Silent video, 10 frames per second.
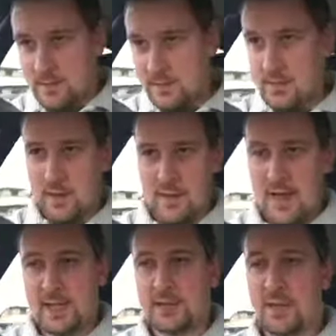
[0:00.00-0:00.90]
So they
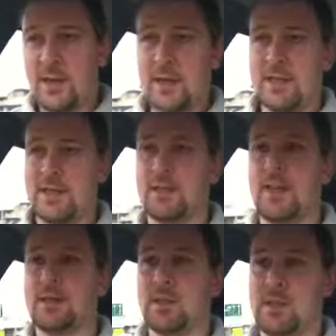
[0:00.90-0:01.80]
experience the
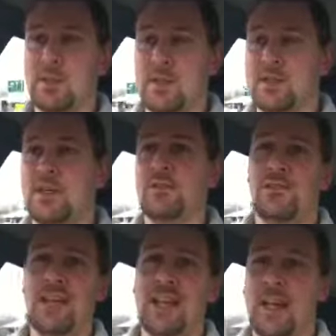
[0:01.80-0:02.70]
same sort of positive
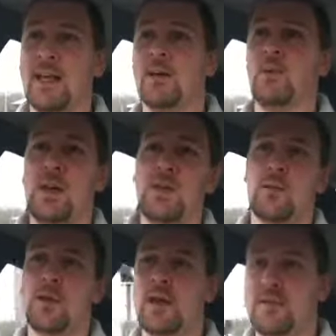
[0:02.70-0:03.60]
feeling with
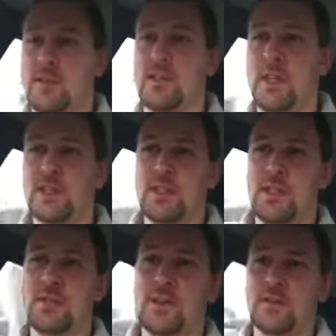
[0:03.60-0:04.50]
whatever suggestion
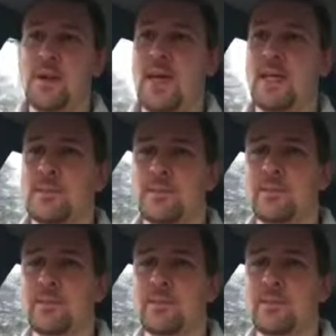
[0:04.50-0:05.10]
you've just made.